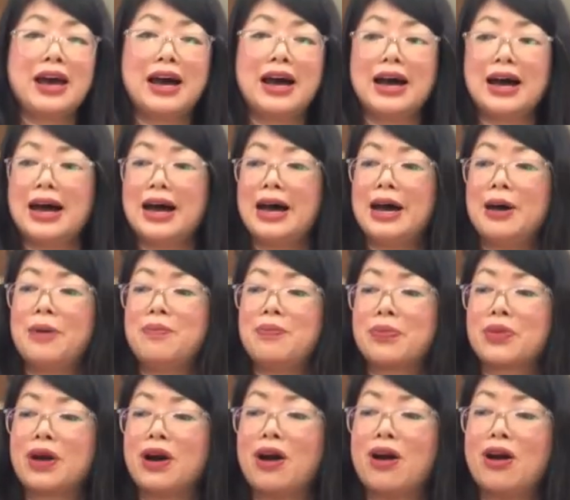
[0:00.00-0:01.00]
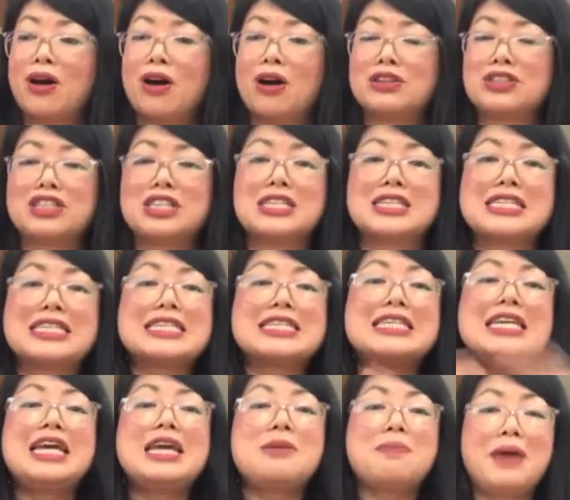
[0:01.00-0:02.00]
um, are just a
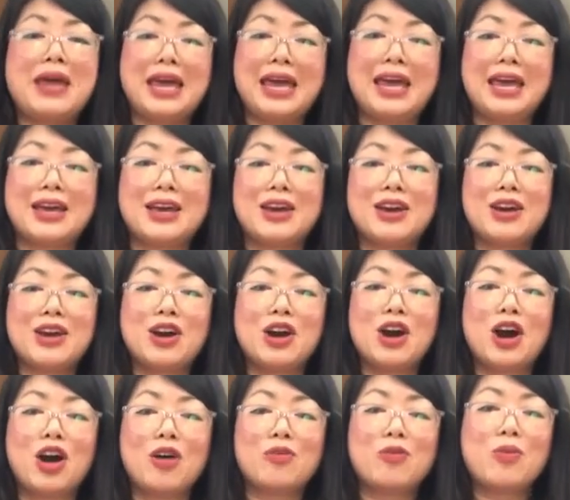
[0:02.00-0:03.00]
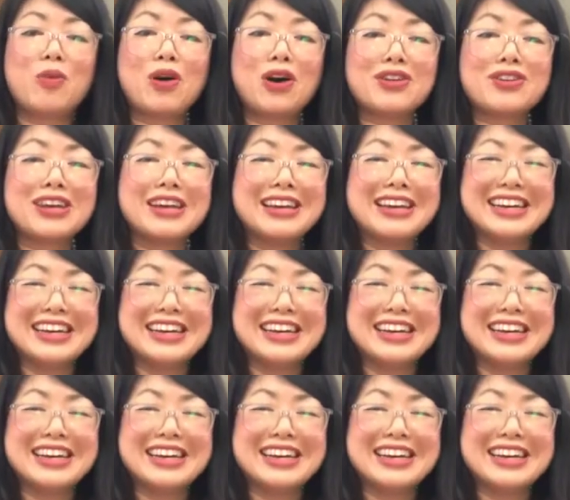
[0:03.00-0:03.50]
sneak peek of what